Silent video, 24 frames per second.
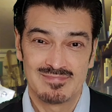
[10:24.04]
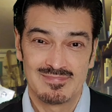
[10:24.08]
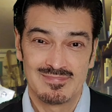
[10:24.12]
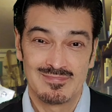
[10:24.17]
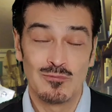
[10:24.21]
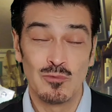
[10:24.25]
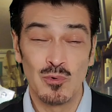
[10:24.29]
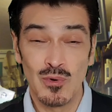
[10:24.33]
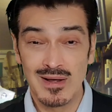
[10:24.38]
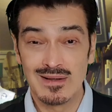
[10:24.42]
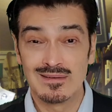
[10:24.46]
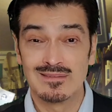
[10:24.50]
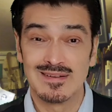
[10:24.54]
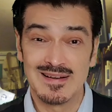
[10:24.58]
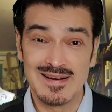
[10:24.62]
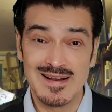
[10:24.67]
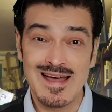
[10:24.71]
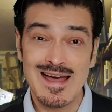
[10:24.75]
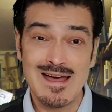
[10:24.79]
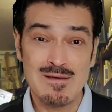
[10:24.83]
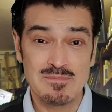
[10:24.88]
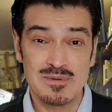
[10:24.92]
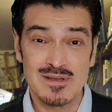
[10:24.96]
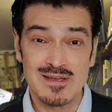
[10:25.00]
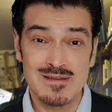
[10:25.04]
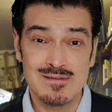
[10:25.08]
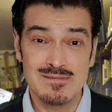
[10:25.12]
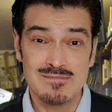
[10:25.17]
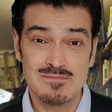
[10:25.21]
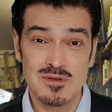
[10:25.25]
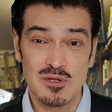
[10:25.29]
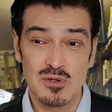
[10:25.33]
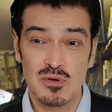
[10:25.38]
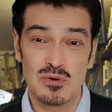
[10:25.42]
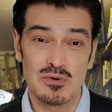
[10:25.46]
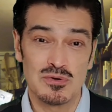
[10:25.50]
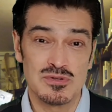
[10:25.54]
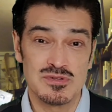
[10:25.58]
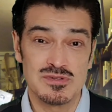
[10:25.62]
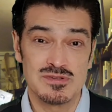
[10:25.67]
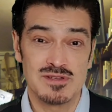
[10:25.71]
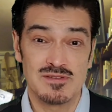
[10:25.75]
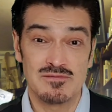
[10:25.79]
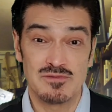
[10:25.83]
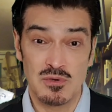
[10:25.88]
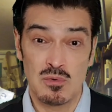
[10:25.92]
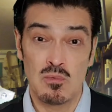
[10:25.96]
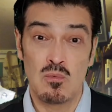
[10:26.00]
Well and happy because
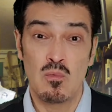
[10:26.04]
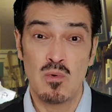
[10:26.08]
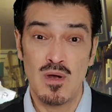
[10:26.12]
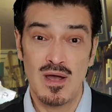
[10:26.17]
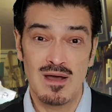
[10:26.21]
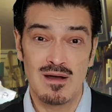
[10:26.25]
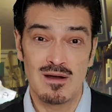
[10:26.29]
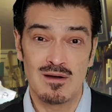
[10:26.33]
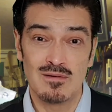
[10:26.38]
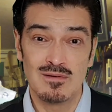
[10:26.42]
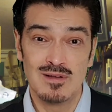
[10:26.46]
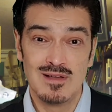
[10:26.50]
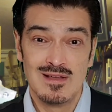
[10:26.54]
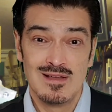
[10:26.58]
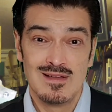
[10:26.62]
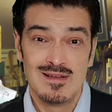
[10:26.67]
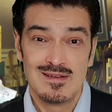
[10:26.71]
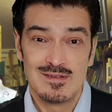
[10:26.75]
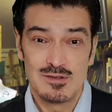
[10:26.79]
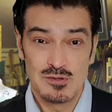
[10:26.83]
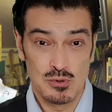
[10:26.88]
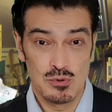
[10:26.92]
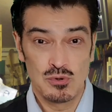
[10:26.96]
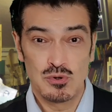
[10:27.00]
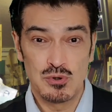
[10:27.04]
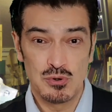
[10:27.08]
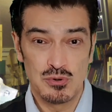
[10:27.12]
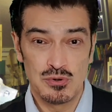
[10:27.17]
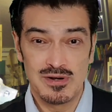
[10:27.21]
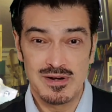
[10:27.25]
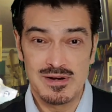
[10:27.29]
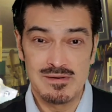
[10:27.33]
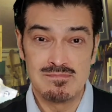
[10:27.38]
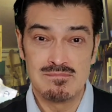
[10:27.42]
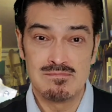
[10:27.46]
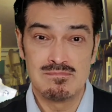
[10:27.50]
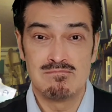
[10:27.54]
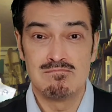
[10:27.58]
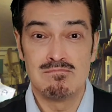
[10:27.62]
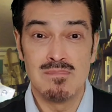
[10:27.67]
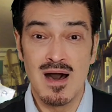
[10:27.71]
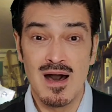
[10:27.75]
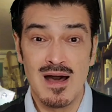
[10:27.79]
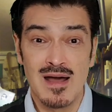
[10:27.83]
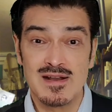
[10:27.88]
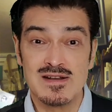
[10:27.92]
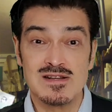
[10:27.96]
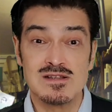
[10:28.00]
if you're well, you're good in
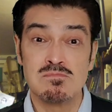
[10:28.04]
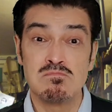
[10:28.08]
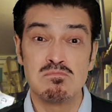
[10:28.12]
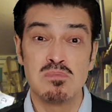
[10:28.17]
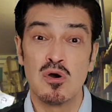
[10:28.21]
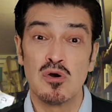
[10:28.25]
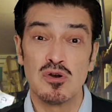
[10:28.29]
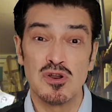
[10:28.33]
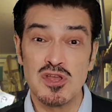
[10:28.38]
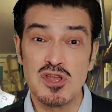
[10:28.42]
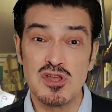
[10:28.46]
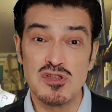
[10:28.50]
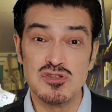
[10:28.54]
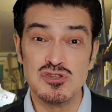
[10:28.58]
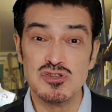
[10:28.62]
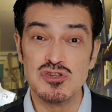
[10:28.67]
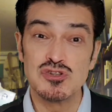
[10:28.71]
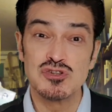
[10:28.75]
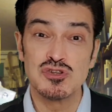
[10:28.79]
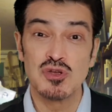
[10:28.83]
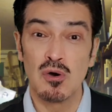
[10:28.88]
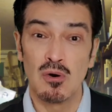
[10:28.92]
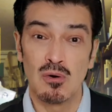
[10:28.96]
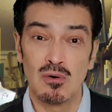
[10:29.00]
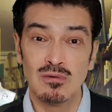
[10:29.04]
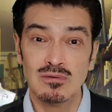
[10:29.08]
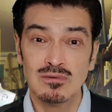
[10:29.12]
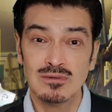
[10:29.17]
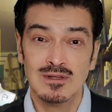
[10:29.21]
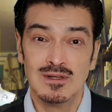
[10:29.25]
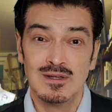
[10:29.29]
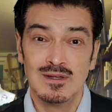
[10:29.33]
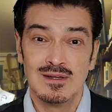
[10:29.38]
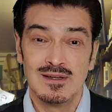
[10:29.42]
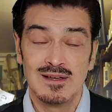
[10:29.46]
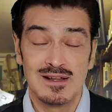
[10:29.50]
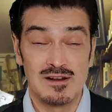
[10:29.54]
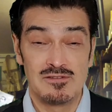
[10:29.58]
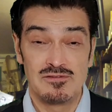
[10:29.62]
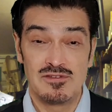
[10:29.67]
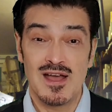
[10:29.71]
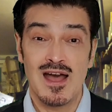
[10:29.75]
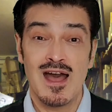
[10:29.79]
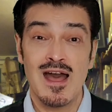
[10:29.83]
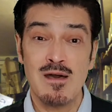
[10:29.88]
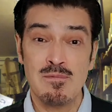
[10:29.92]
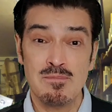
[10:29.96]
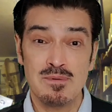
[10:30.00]
mind, body and soul. And if
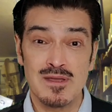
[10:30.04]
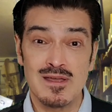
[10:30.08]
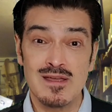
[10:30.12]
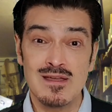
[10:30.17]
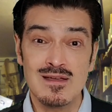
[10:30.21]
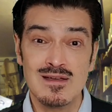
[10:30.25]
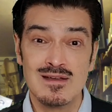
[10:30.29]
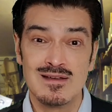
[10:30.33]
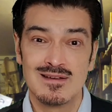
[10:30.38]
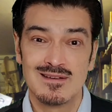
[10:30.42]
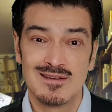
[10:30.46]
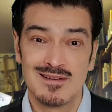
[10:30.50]
you're happy,